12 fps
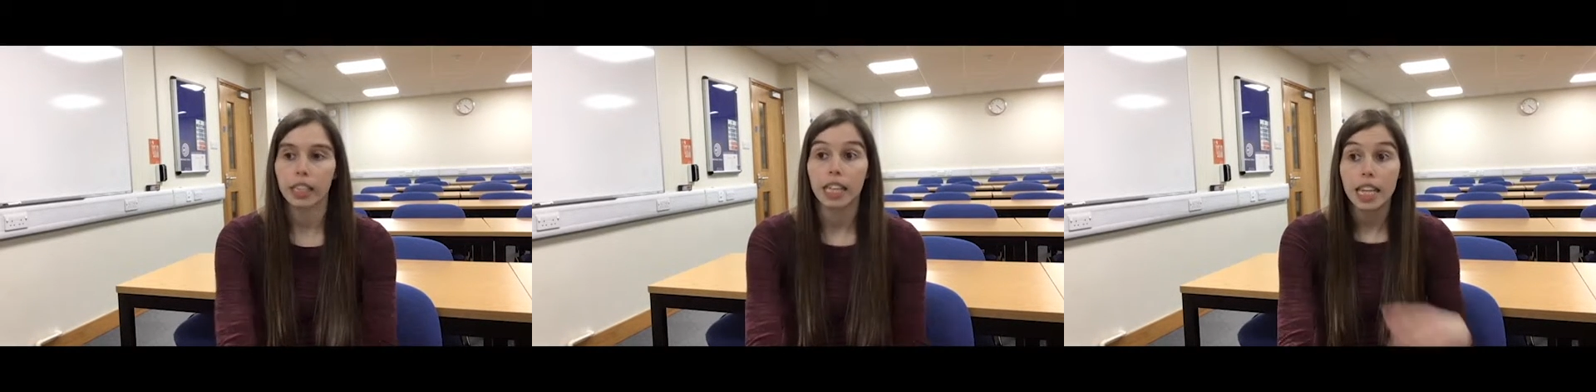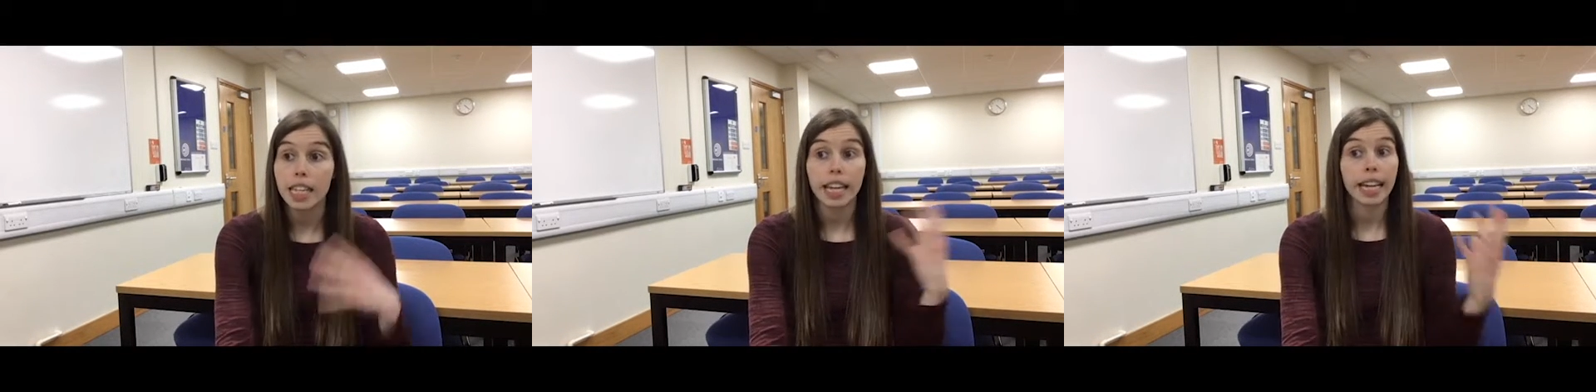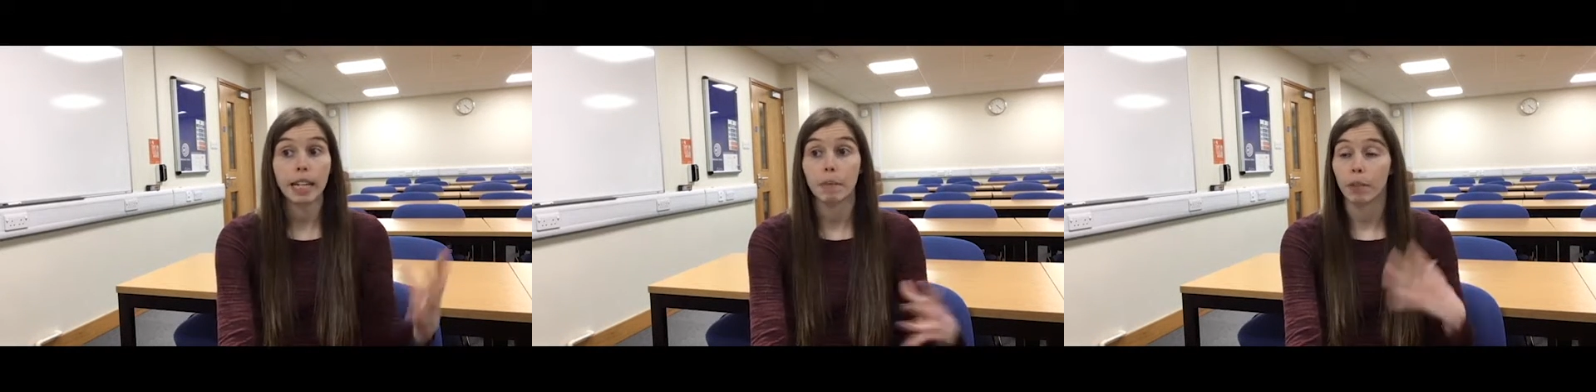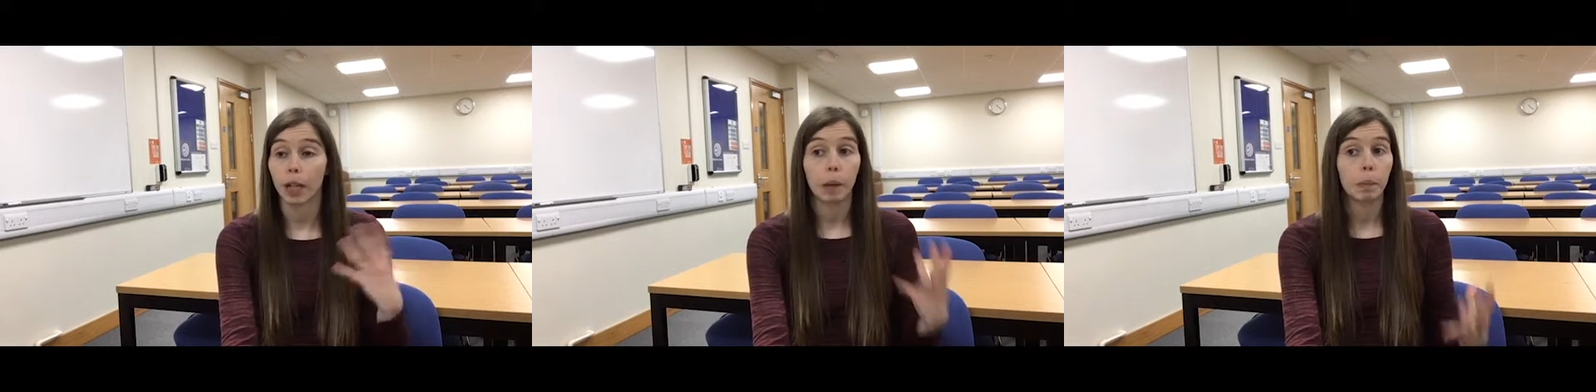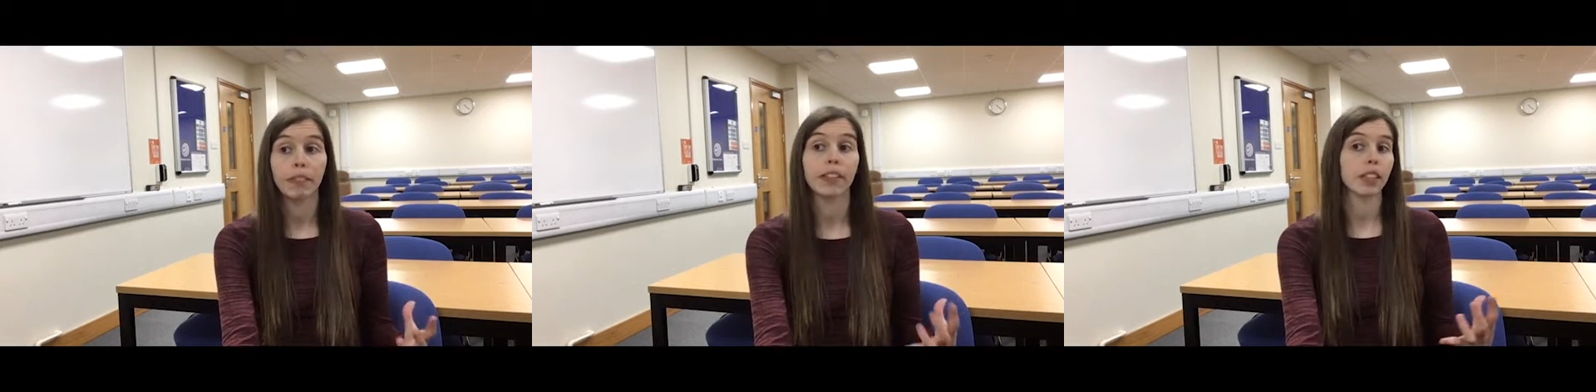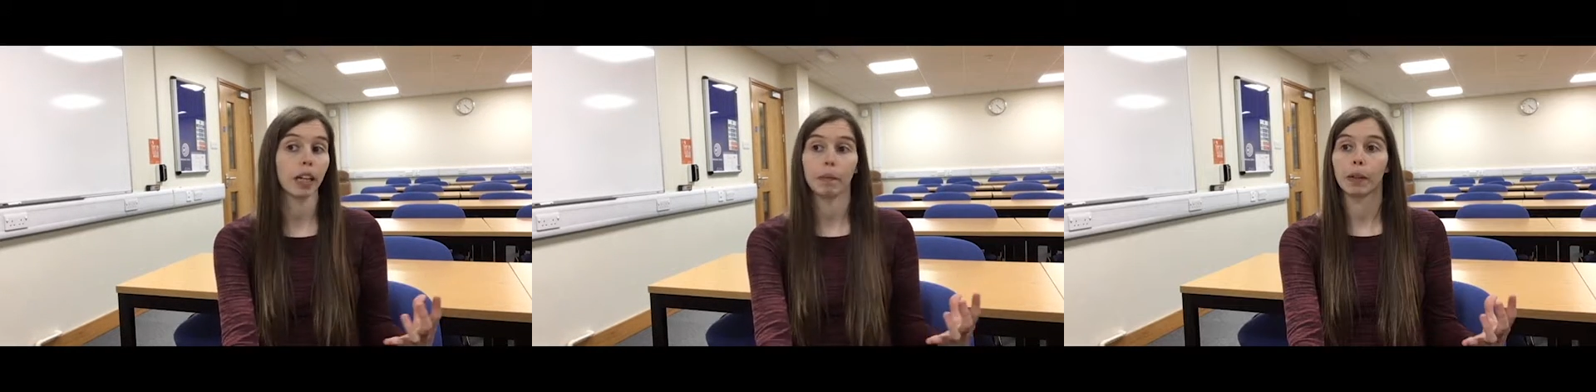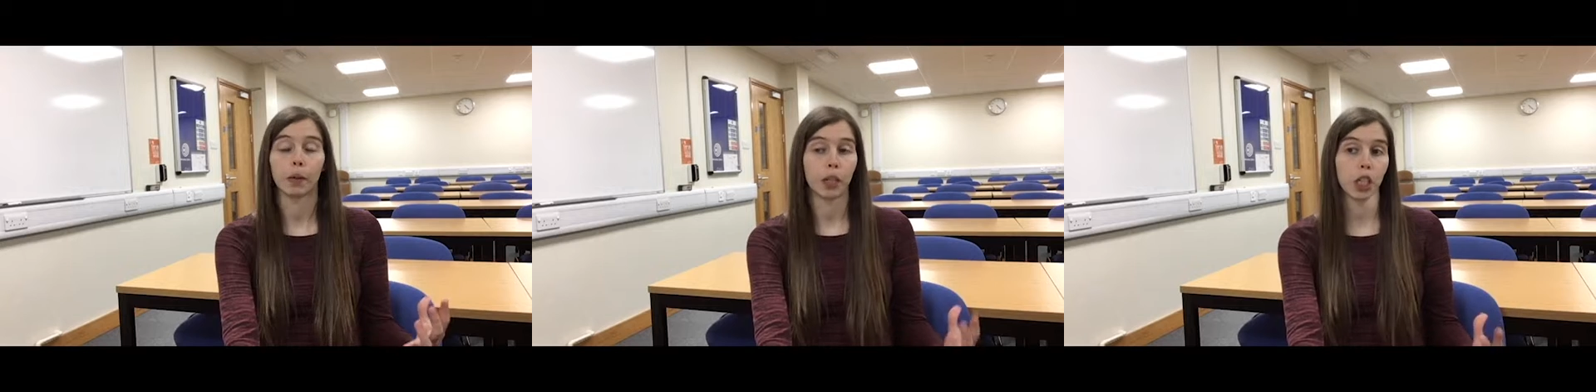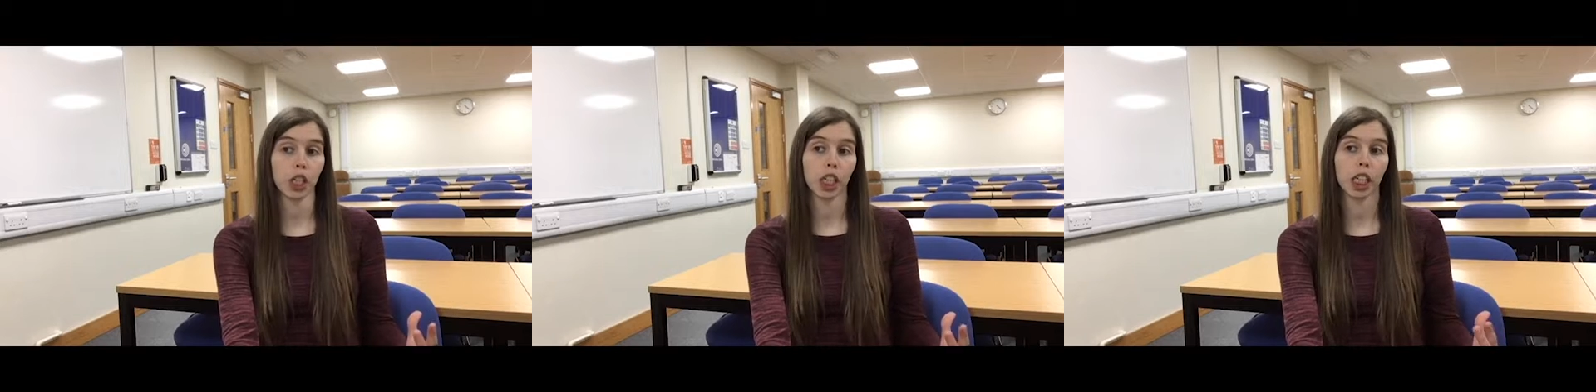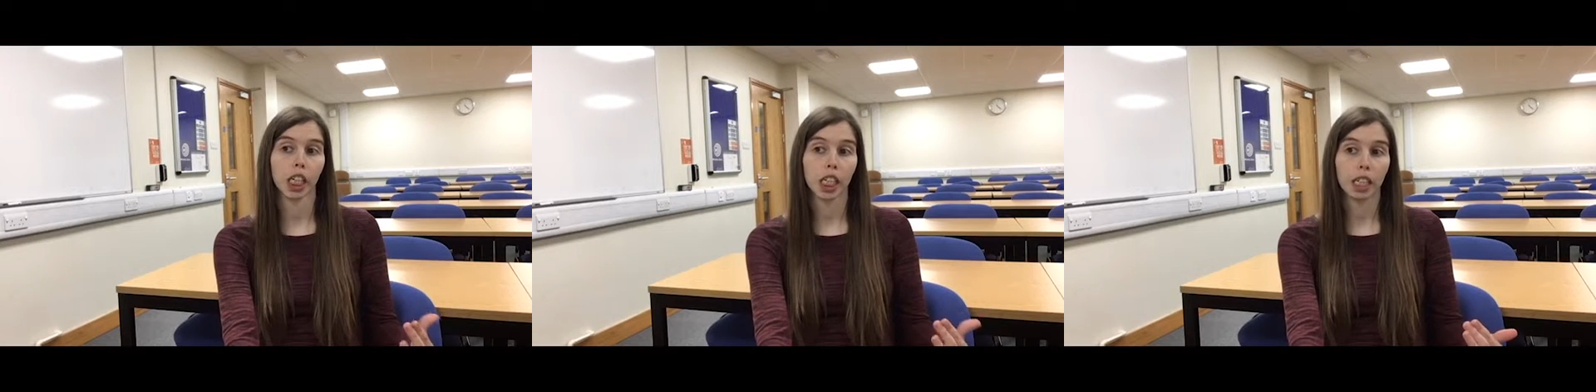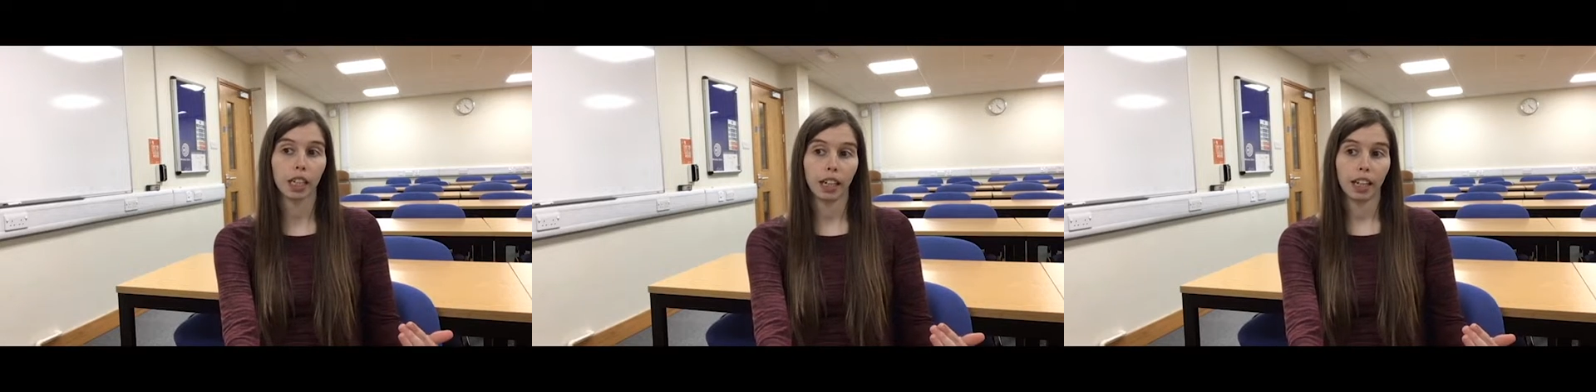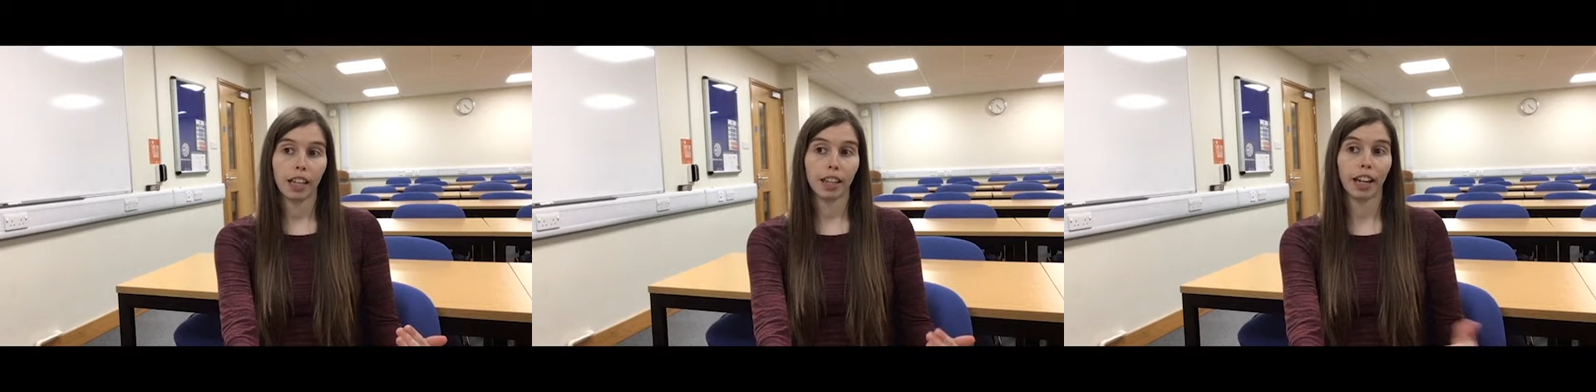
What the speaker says: asking the same type of assignment questions,